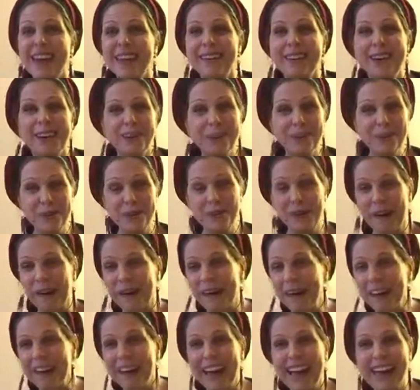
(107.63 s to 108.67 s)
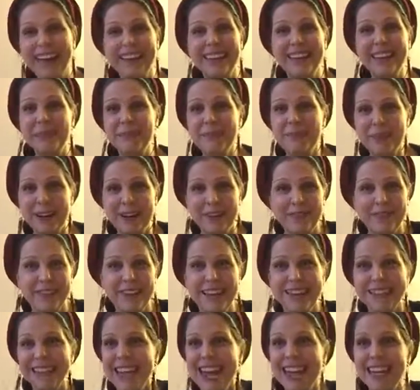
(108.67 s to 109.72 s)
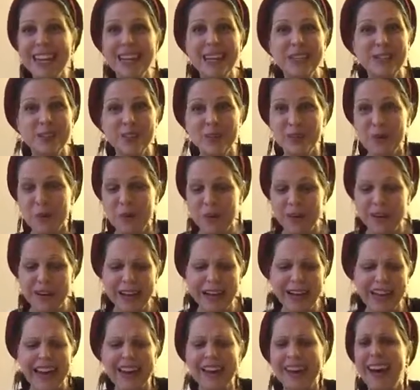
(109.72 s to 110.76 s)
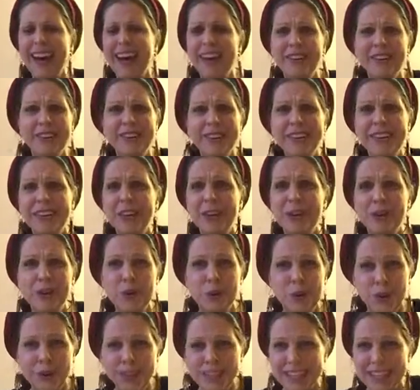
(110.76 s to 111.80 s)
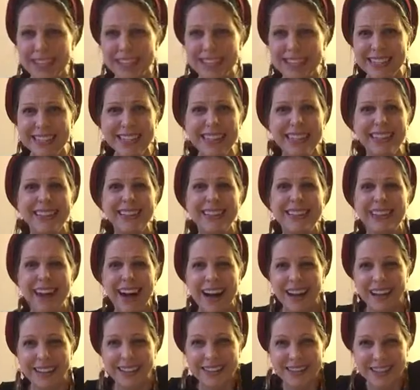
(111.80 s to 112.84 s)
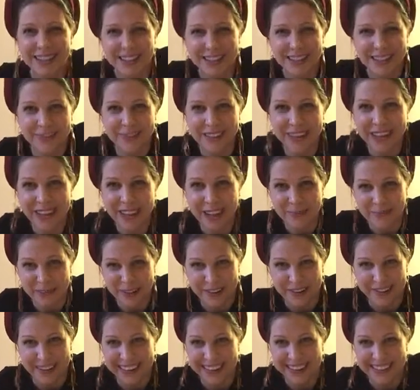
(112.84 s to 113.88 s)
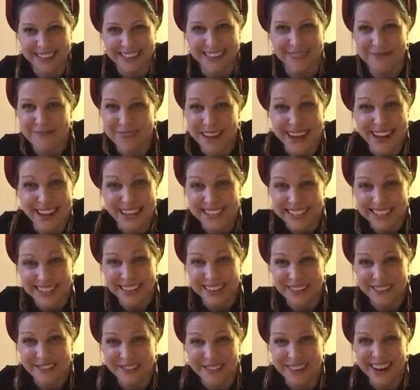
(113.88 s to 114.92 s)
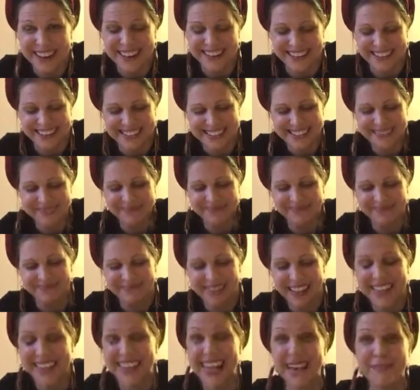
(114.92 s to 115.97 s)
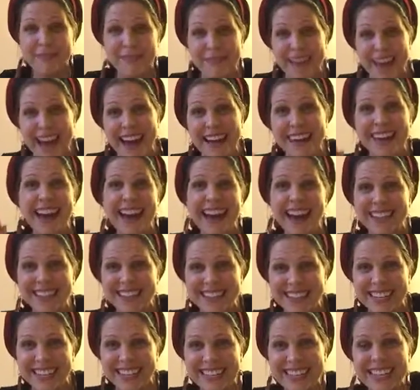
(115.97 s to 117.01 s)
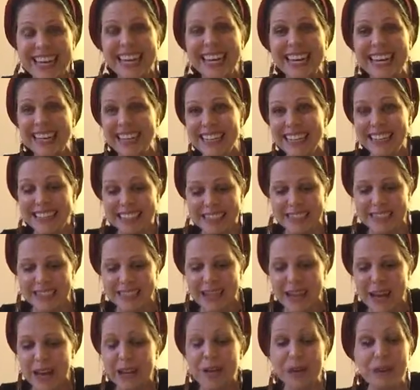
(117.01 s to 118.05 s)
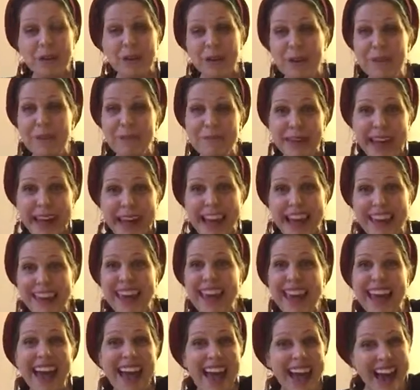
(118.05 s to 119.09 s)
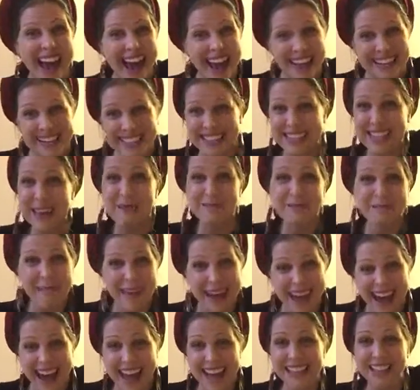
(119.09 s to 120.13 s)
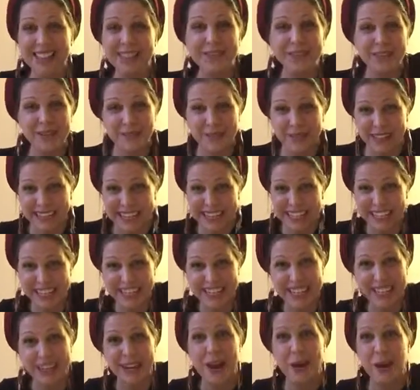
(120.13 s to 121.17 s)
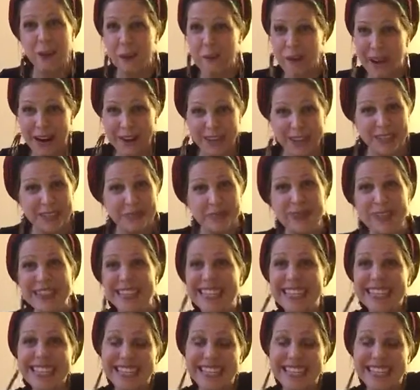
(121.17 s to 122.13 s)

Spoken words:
that you are an imperfect and historic and utterly gorgeous little godsend of an immigrant, my dear friend. That bad accent is your bad ass badge of completion. Wear it with